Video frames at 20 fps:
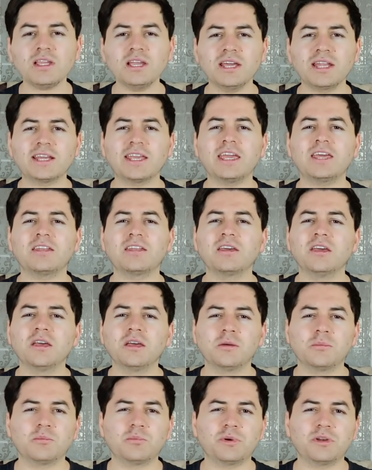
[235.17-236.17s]
And again,
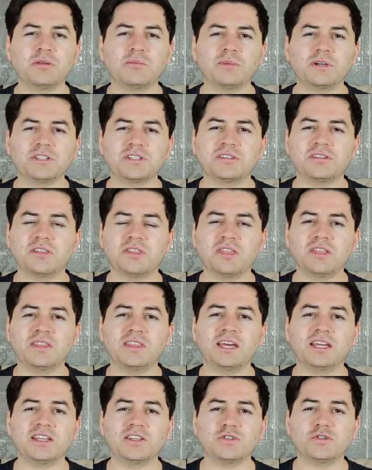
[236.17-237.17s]
pretty much the
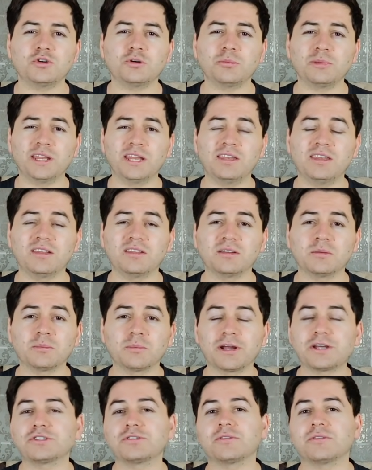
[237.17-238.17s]
thing that is dominating the
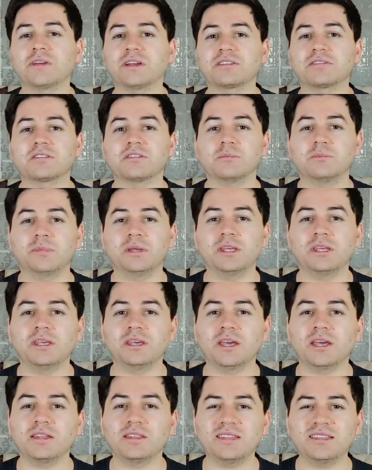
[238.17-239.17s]
price of
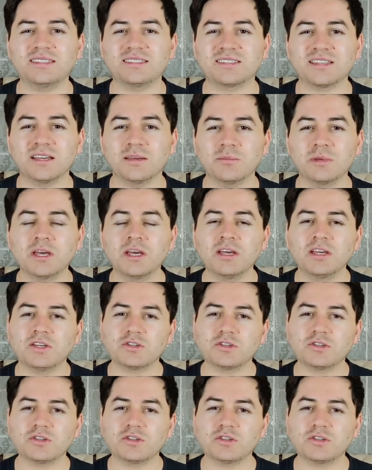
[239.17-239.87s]
XRP at this time